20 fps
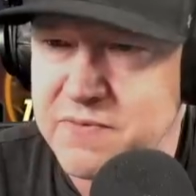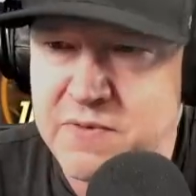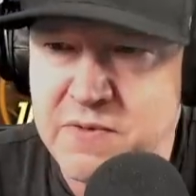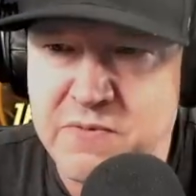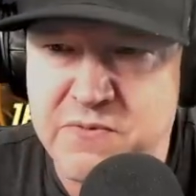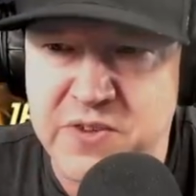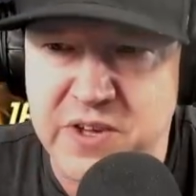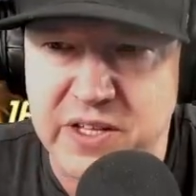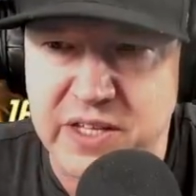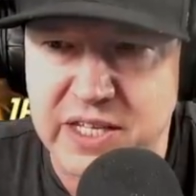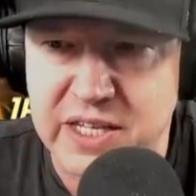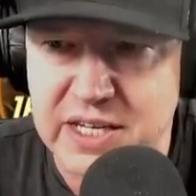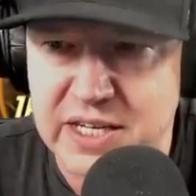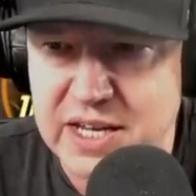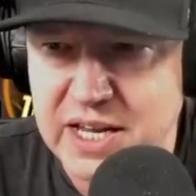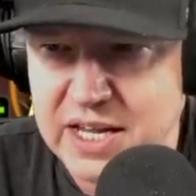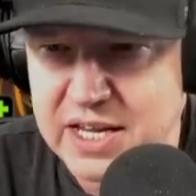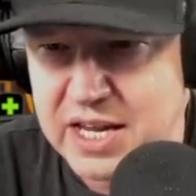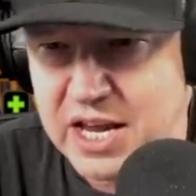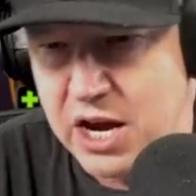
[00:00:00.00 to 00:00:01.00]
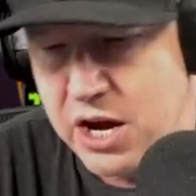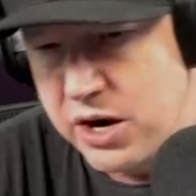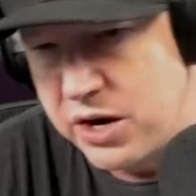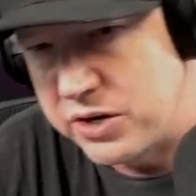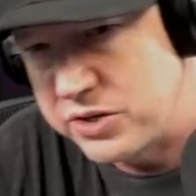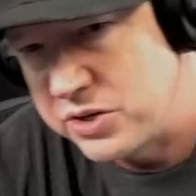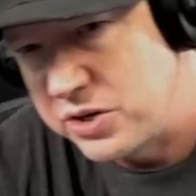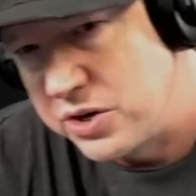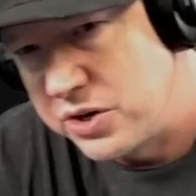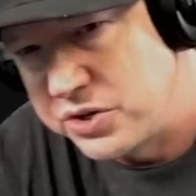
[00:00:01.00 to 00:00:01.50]
villain
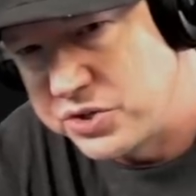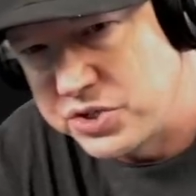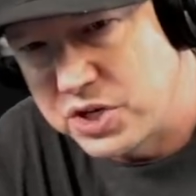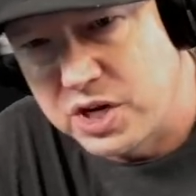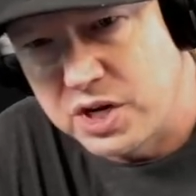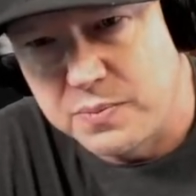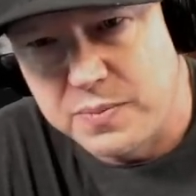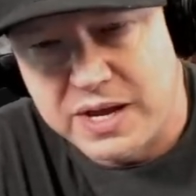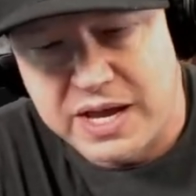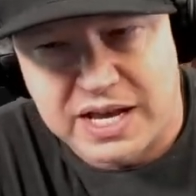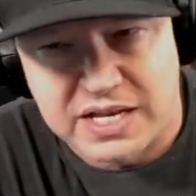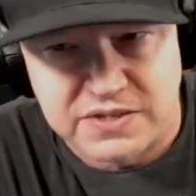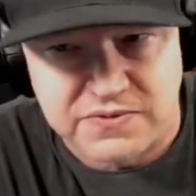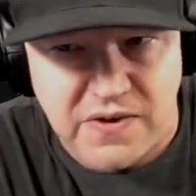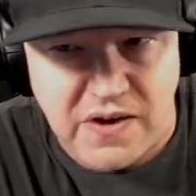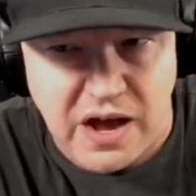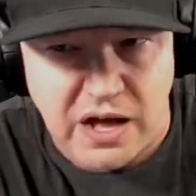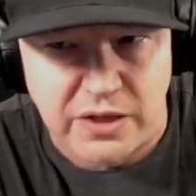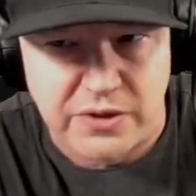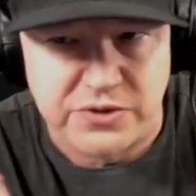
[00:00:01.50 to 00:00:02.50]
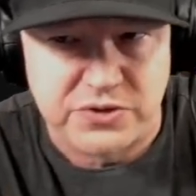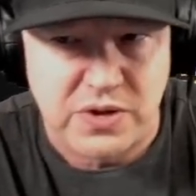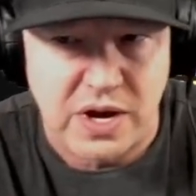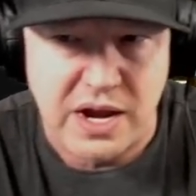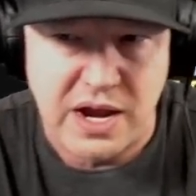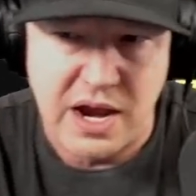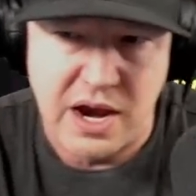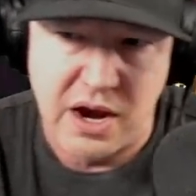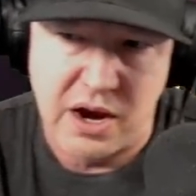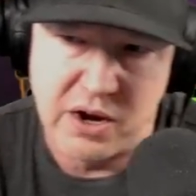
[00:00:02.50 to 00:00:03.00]
characters are going to be as follows
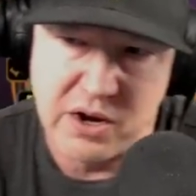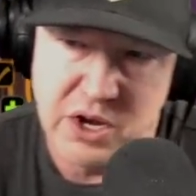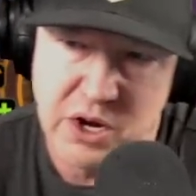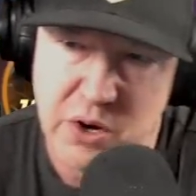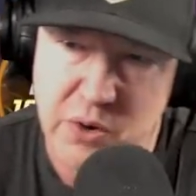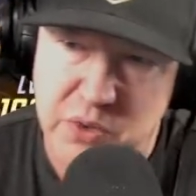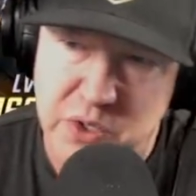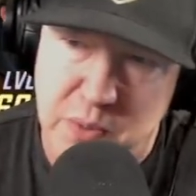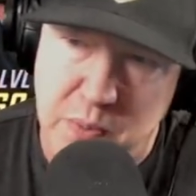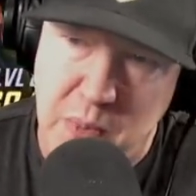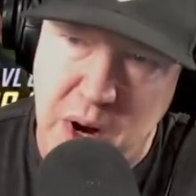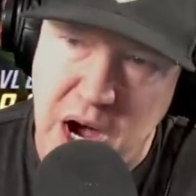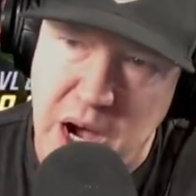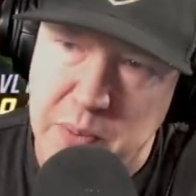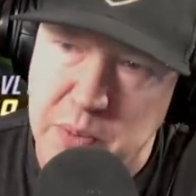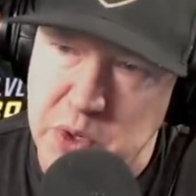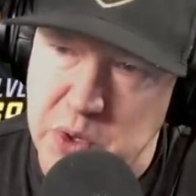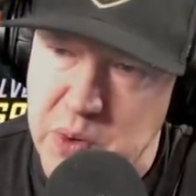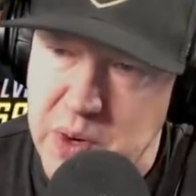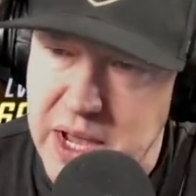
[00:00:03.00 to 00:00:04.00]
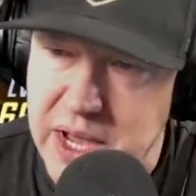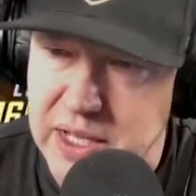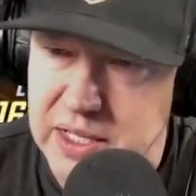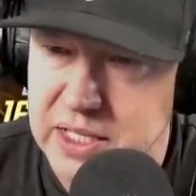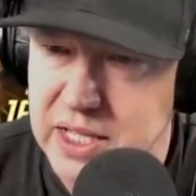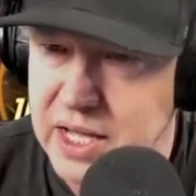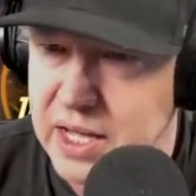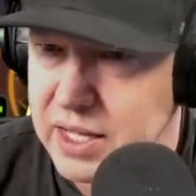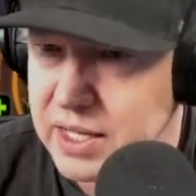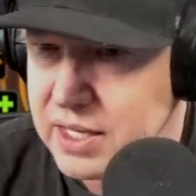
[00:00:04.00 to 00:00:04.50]
right here. You know, Dormammu,
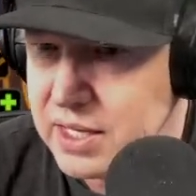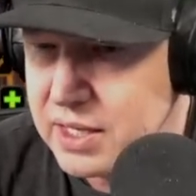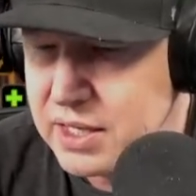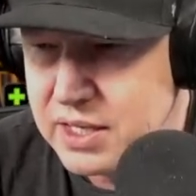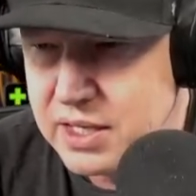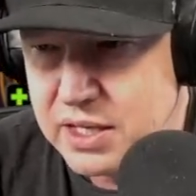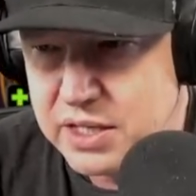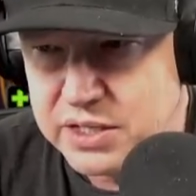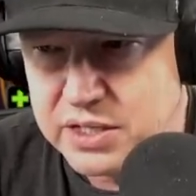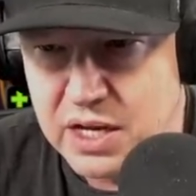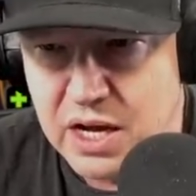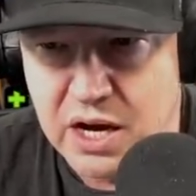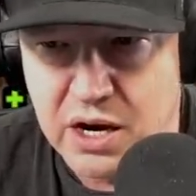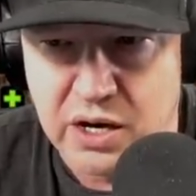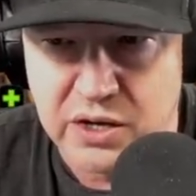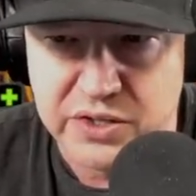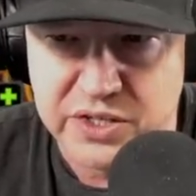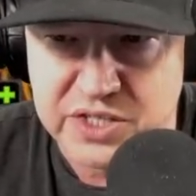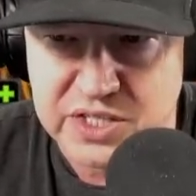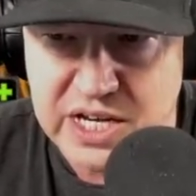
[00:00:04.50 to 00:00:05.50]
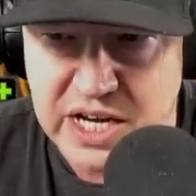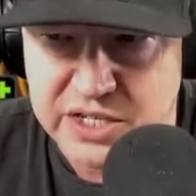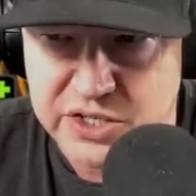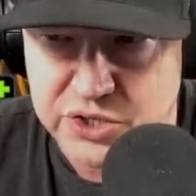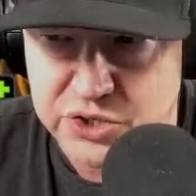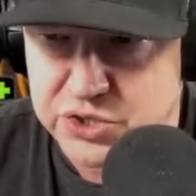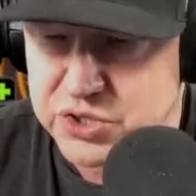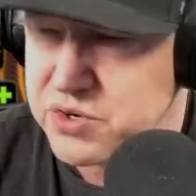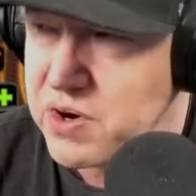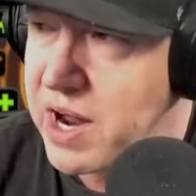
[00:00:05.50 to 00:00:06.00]
Hela, Heartless
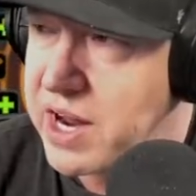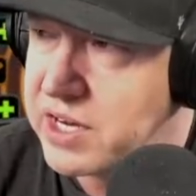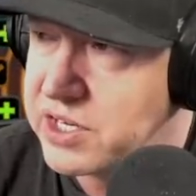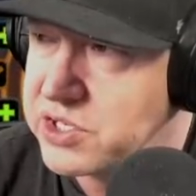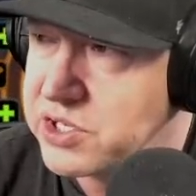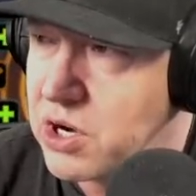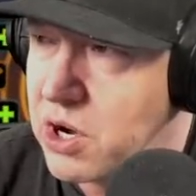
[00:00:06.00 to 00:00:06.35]
Doctor Strange.